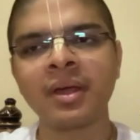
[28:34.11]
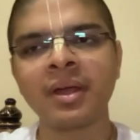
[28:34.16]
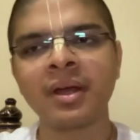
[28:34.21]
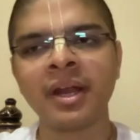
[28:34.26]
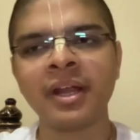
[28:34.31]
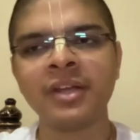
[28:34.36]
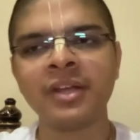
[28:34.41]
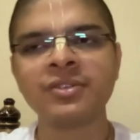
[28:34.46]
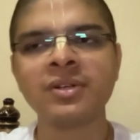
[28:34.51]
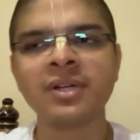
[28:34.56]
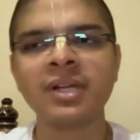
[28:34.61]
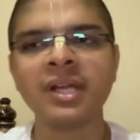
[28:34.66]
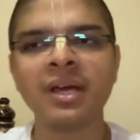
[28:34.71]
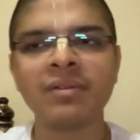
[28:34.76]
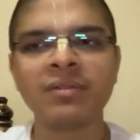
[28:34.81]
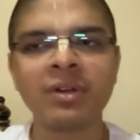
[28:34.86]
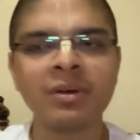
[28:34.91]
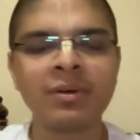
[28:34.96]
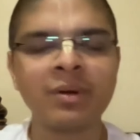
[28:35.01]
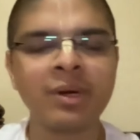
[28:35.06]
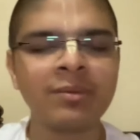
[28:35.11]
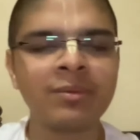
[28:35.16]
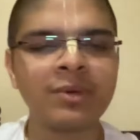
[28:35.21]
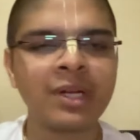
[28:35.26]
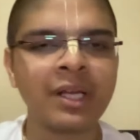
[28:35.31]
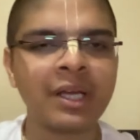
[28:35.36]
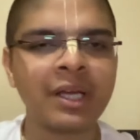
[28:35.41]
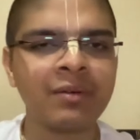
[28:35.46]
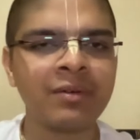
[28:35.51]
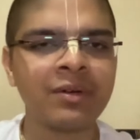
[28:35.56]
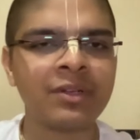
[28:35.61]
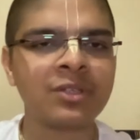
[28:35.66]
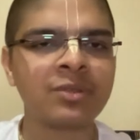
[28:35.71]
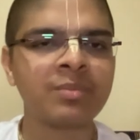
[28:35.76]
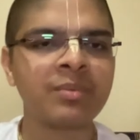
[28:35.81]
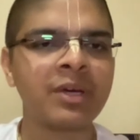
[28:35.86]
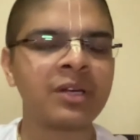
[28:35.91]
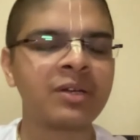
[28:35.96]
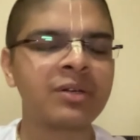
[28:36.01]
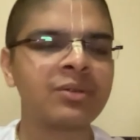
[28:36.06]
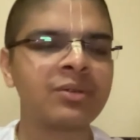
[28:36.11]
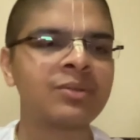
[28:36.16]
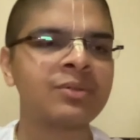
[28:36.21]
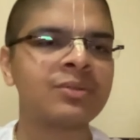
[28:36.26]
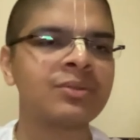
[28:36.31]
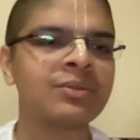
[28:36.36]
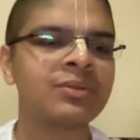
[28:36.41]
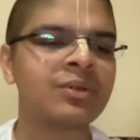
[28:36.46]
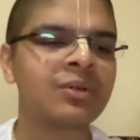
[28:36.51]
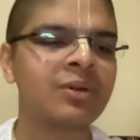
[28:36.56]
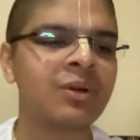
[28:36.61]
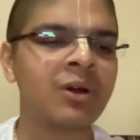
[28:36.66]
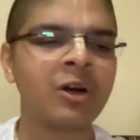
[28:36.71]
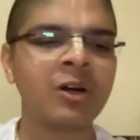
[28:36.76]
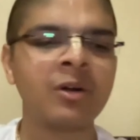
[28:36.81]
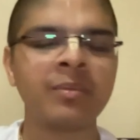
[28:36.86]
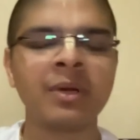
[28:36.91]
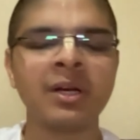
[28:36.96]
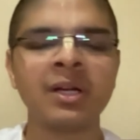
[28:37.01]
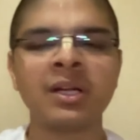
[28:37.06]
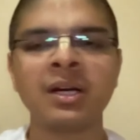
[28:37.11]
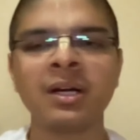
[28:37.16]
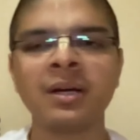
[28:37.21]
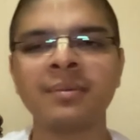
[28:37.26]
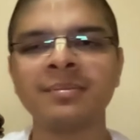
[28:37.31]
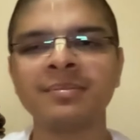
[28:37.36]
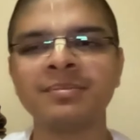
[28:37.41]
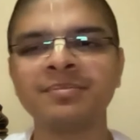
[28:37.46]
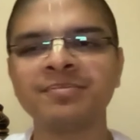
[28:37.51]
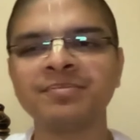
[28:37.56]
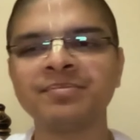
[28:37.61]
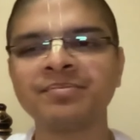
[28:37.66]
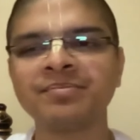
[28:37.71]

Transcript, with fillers: Naturally, everyone will give respect to Lord Balaram.